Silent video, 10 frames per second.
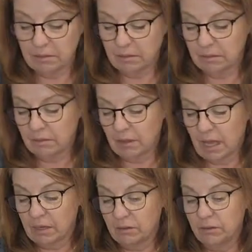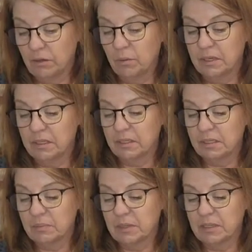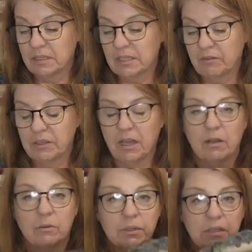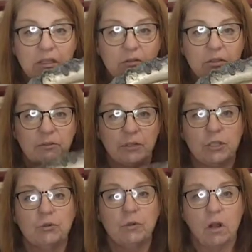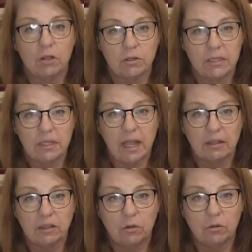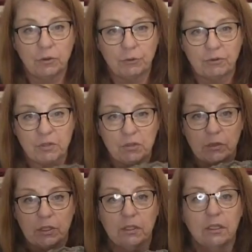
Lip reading: I don't know what it is, but it's definitely not real silver, for $2 at the local thrift store.